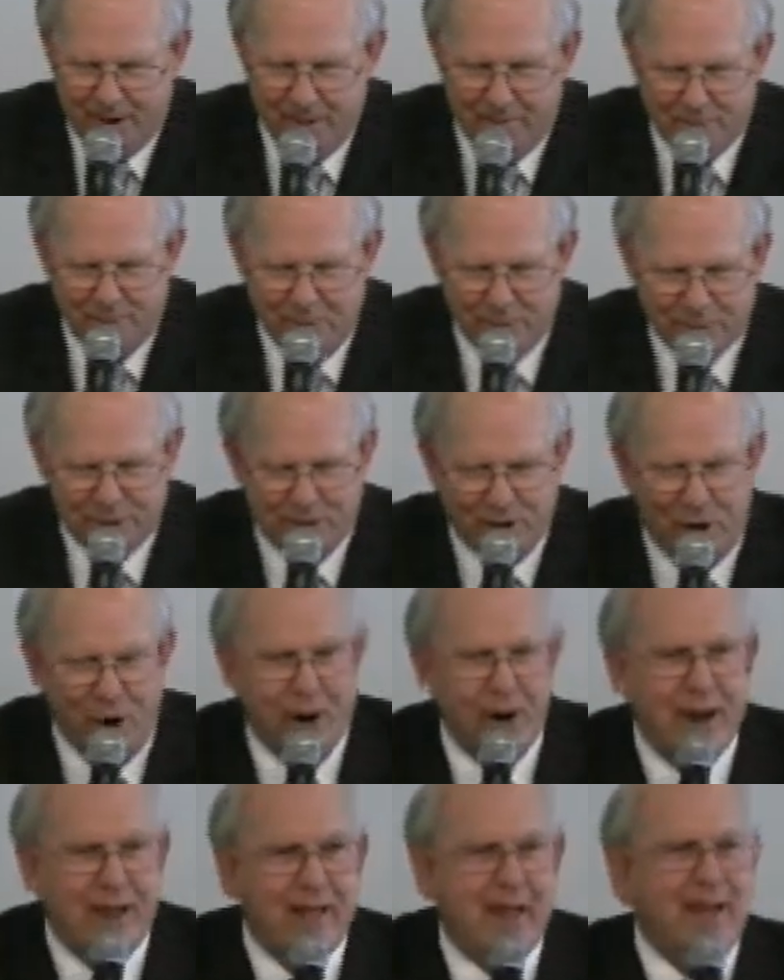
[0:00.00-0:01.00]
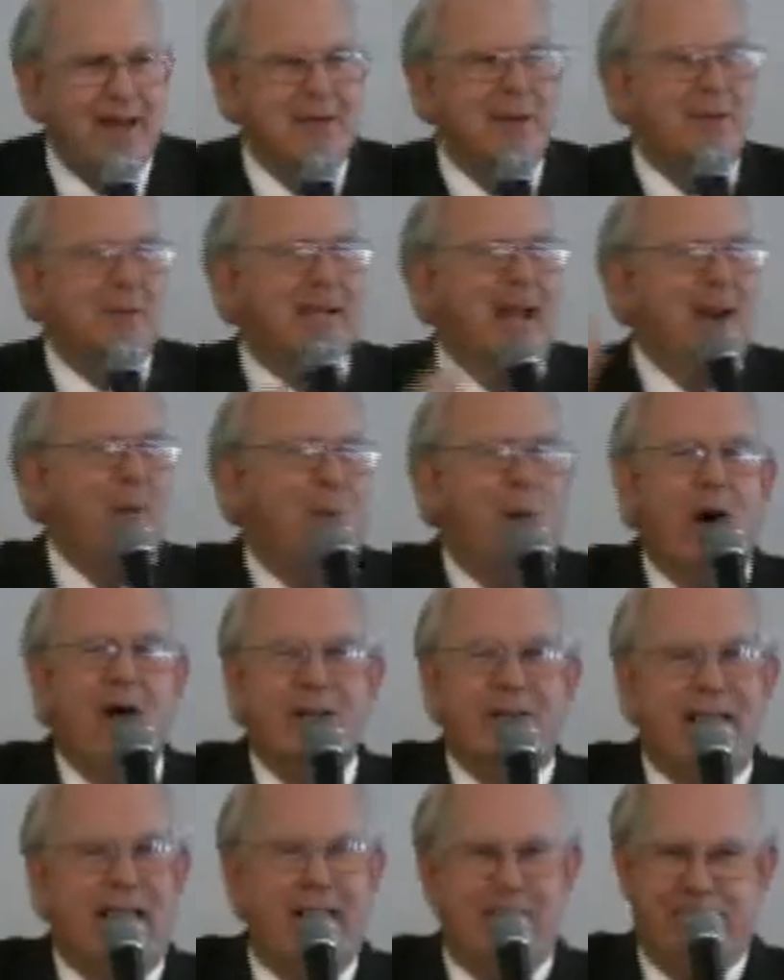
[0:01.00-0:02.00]
are both gone. They don't tell
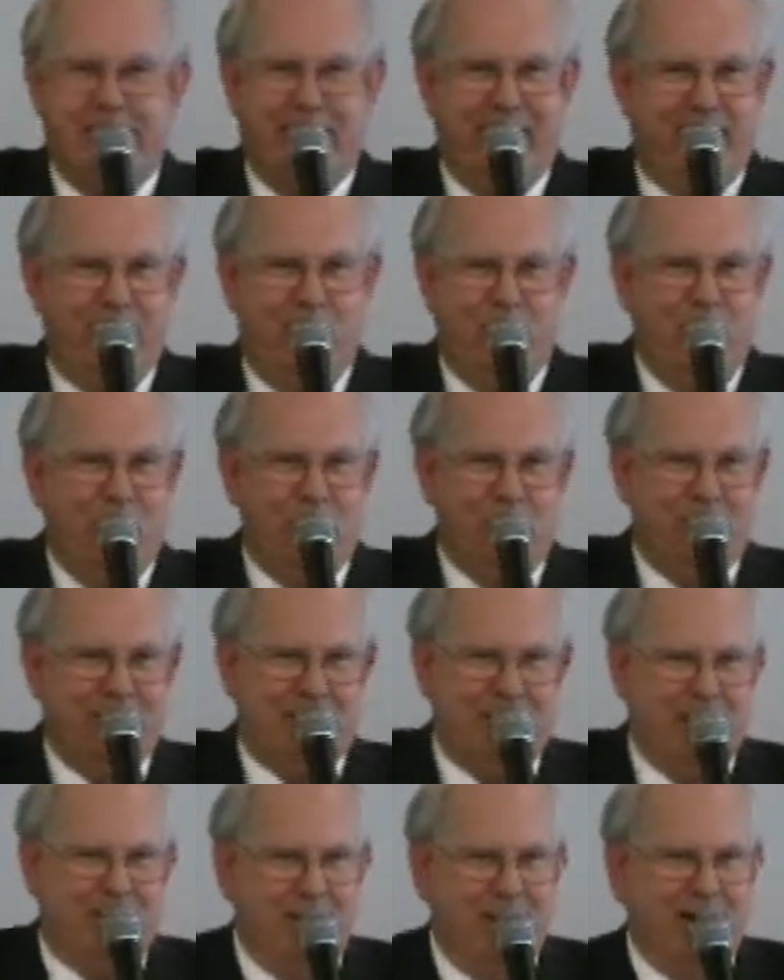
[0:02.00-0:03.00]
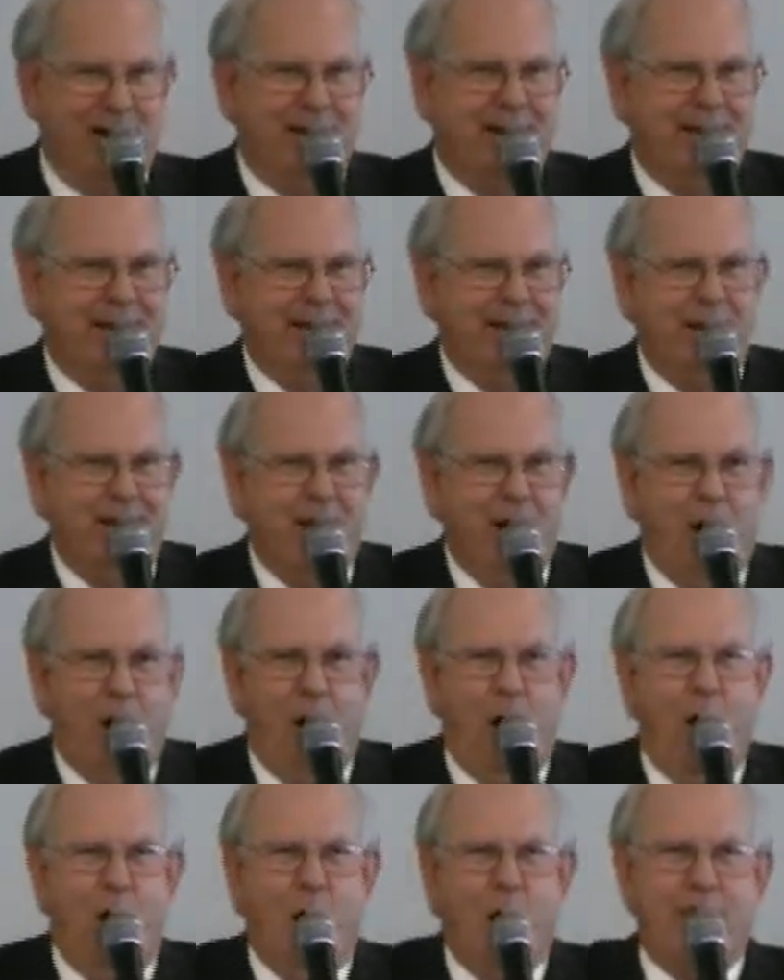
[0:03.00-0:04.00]
what's happening at home this morning.
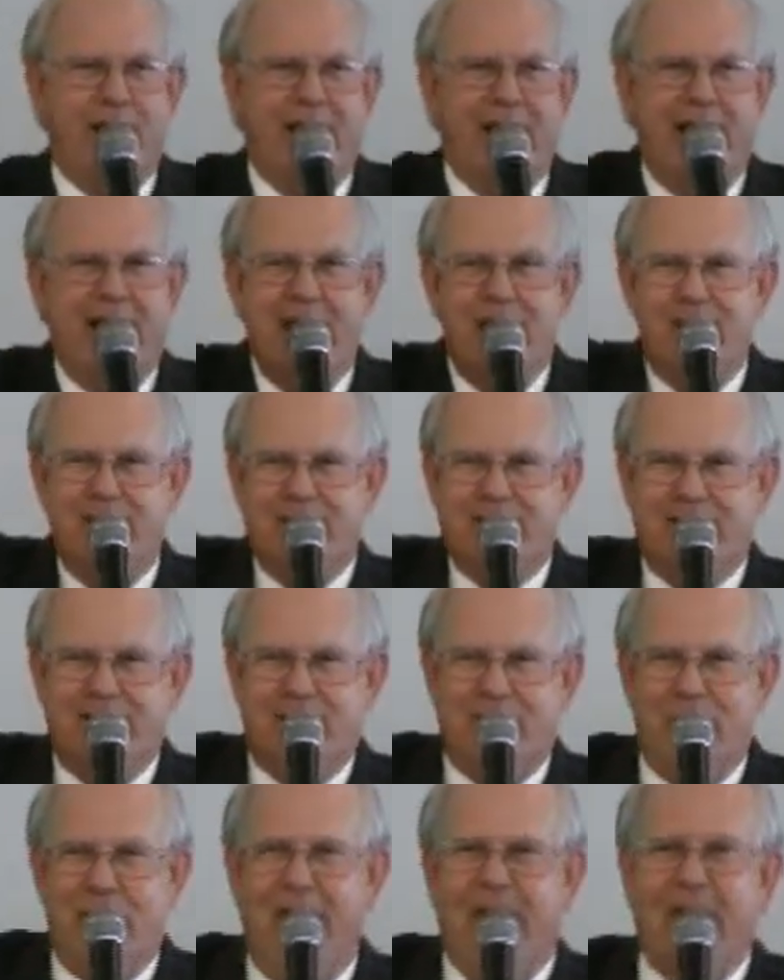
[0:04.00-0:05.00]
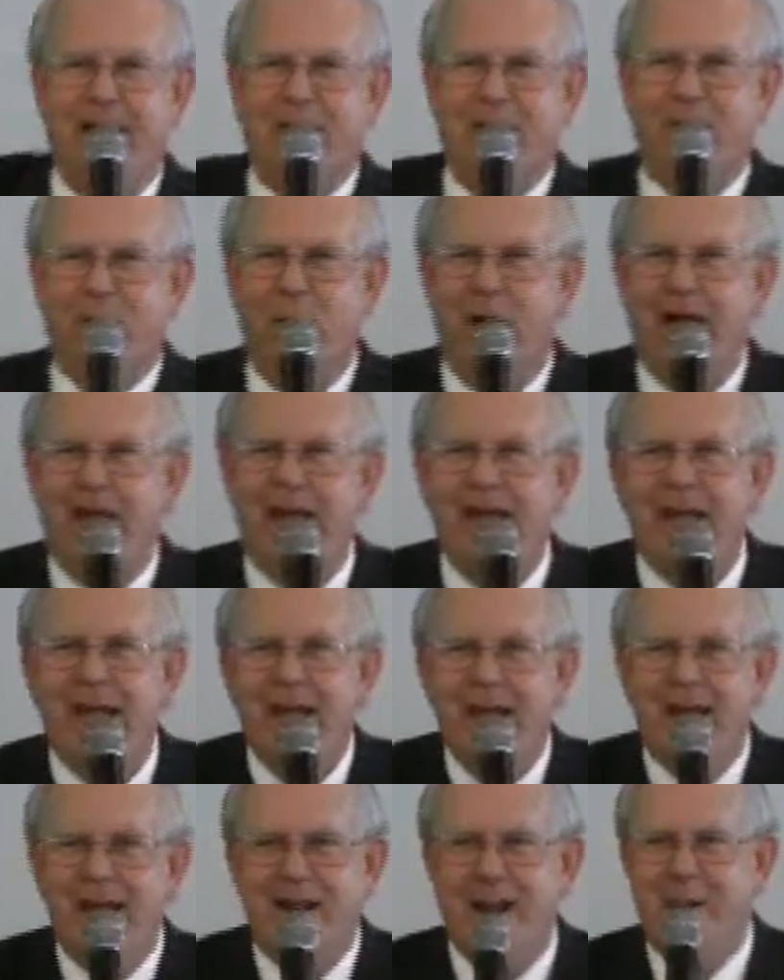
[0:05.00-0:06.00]
All the hindrances are out of the way,
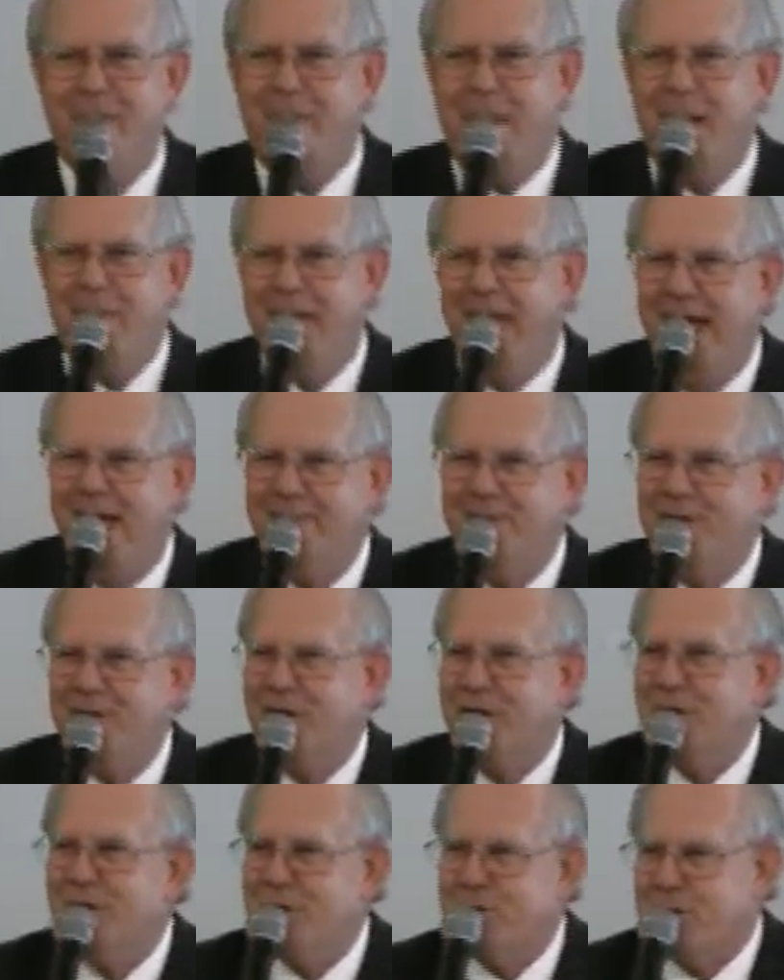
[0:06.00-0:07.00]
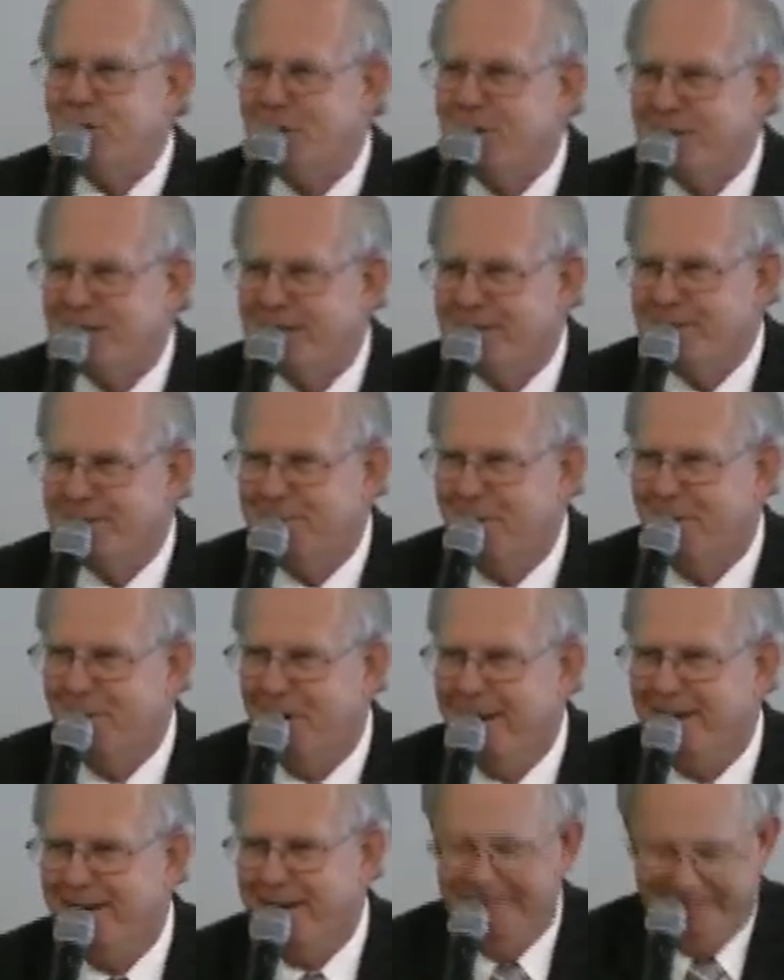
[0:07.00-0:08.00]
and they're probably having good church this
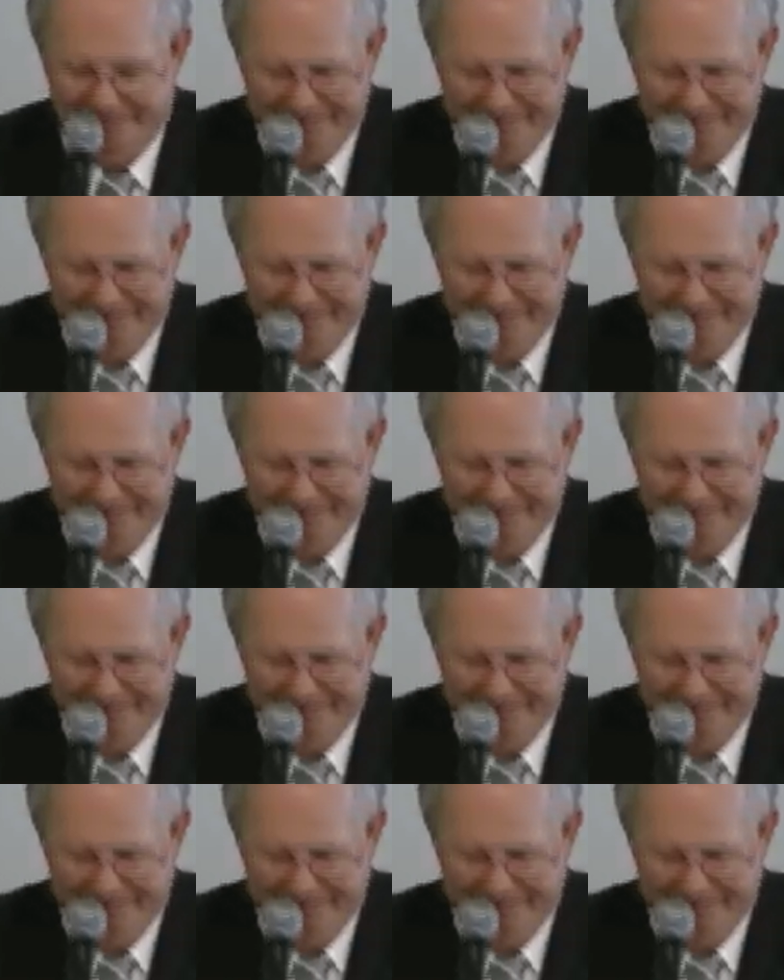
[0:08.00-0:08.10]
morning.